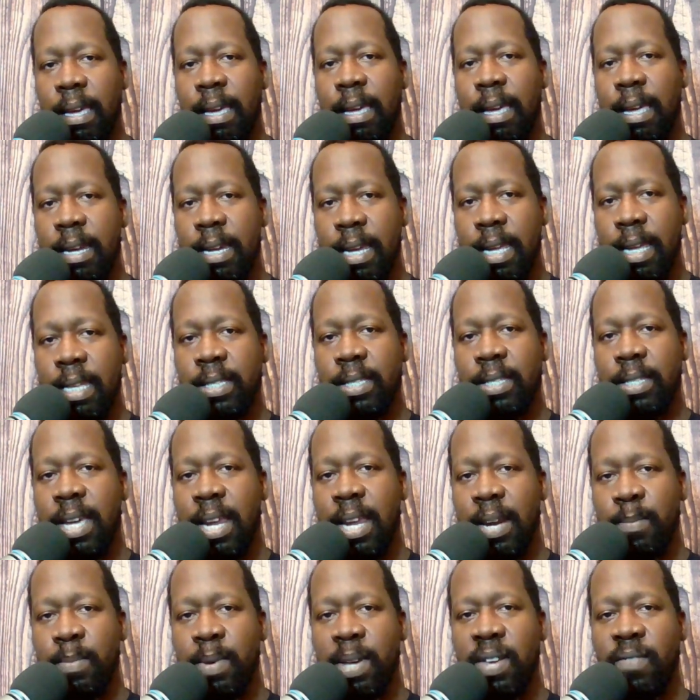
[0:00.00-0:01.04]
and it's
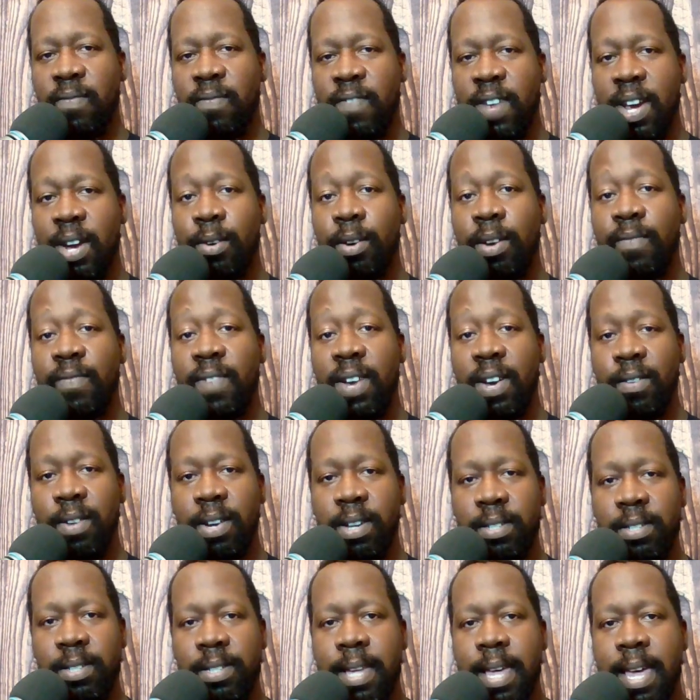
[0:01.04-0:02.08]
going to be very,
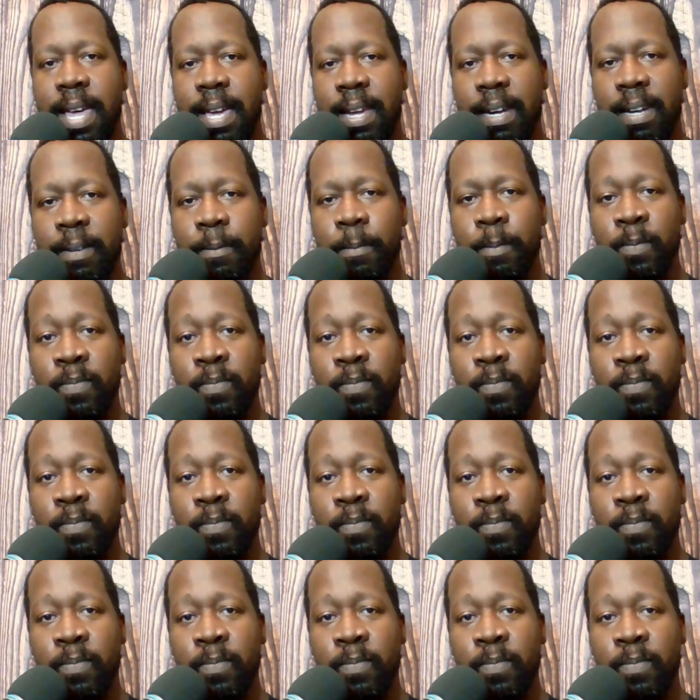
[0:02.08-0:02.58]
very sad.